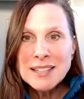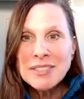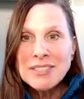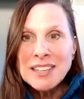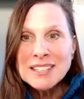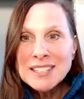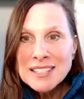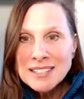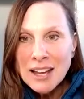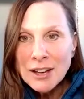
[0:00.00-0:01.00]
that these
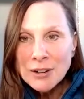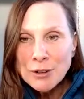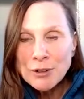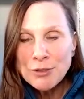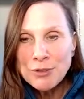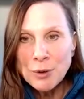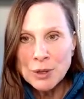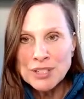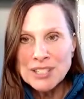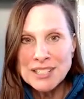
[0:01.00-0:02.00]
subtle
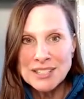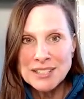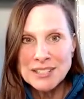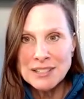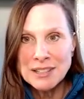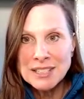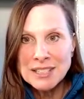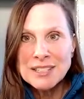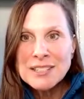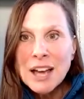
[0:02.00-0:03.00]
forces, the
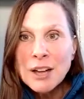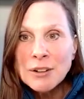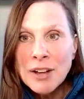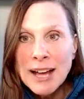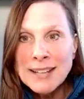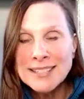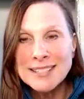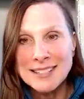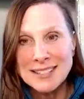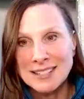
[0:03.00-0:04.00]
subtle
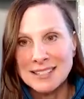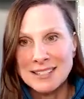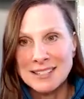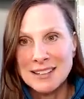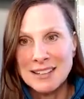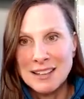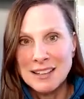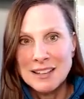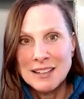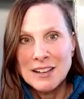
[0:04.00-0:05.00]
essences,
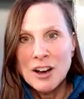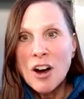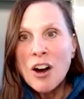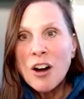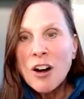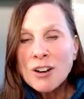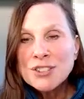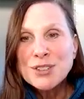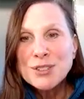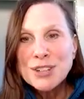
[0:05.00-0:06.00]
are
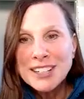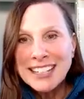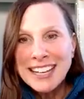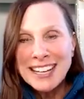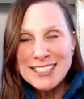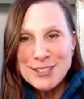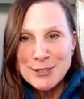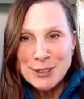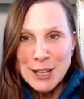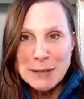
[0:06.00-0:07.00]
also going to get
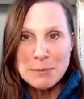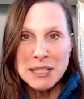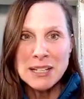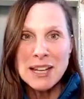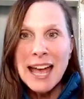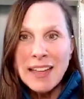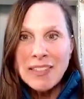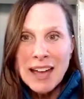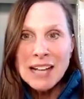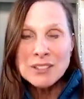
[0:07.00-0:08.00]
into alignment.
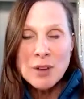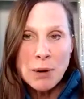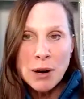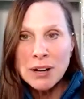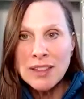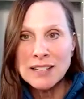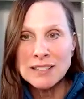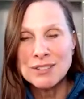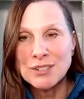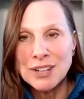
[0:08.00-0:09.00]
And that's all part of that
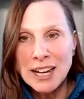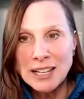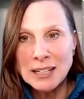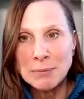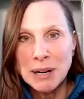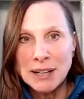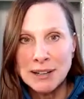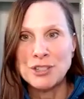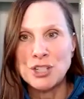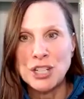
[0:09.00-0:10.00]
circadian
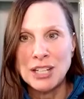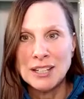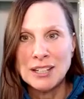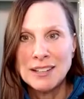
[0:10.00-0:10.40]
biology.